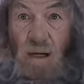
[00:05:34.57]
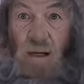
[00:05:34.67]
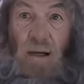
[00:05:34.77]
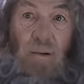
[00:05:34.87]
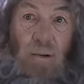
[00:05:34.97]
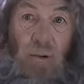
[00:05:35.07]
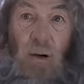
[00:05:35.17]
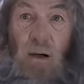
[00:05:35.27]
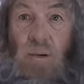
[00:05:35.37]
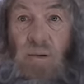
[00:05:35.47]
Get a new
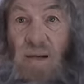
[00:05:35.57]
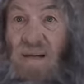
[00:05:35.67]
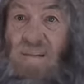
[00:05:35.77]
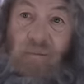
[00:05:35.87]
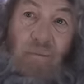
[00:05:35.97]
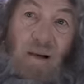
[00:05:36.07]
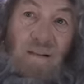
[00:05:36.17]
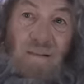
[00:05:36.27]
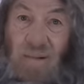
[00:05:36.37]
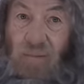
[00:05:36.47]
hermit hat and back
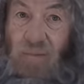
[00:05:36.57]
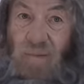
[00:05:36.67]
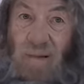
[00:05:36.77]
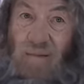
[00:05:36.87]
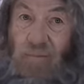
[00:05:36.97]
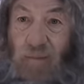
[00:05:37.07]
in time for second